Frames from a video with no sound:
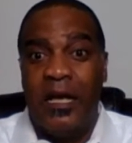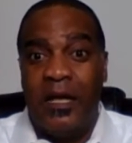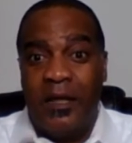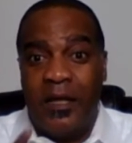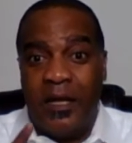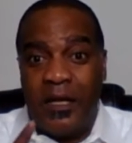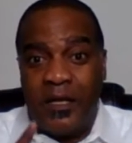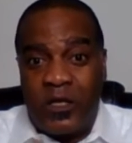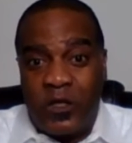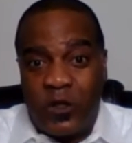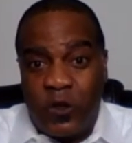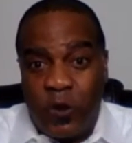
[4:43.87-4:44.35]

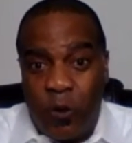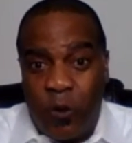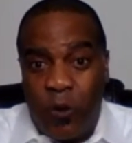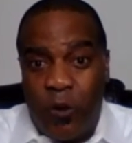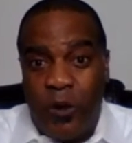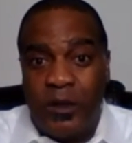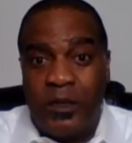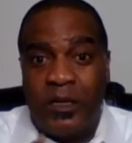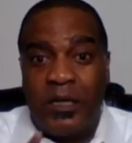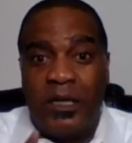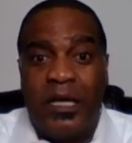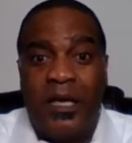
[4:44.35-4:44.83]
Their
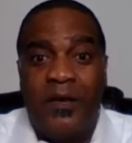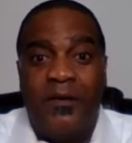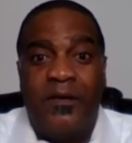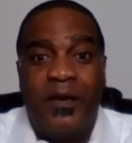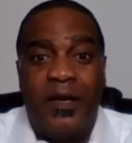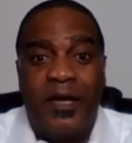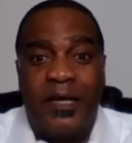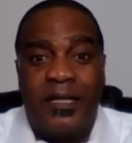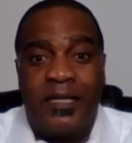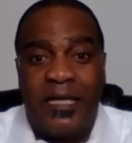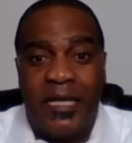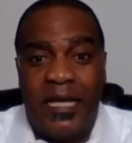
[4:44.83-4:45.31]
stories are
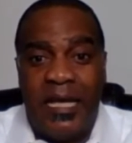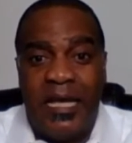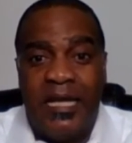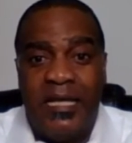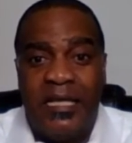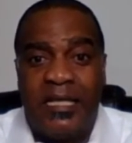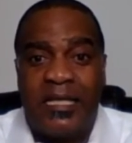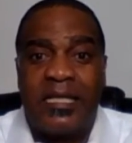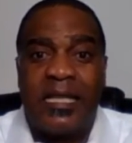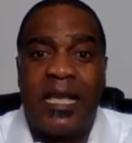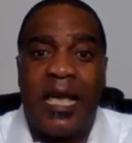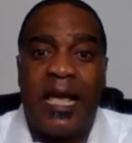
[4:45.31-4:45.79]
giving us
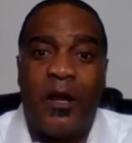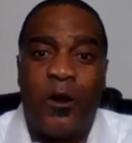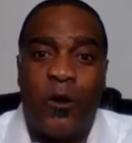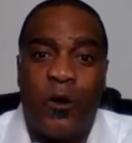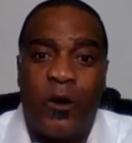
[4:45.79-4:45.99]
insight